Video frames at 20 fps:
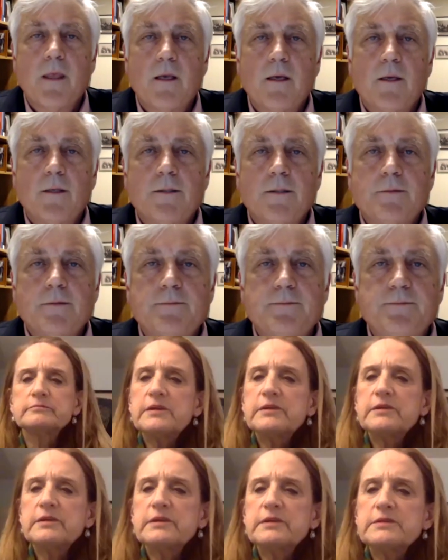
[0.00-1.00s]
Okay, now
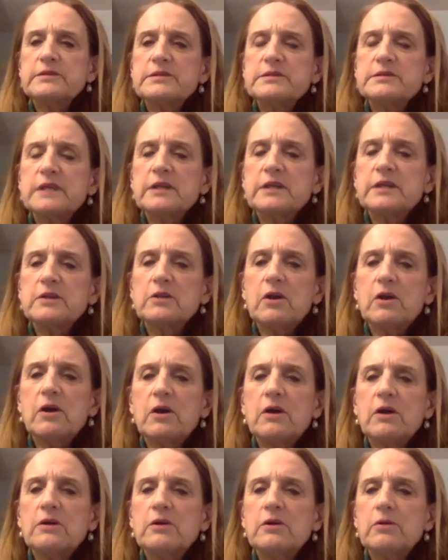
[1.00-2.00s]
this is a
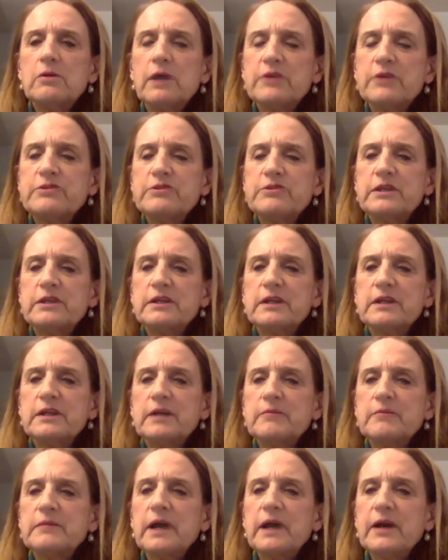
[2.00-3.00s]
long question,
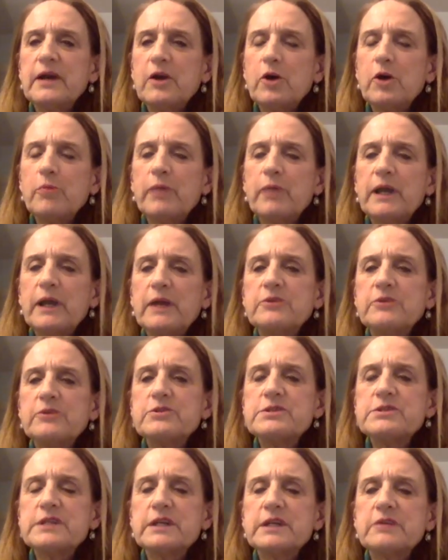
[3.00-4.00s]
and I hope I
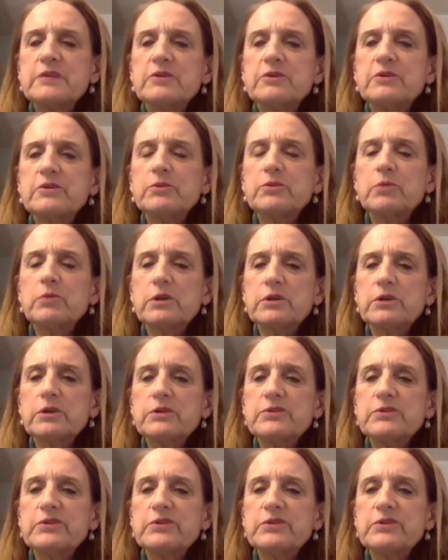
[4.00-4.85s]
understand all the words.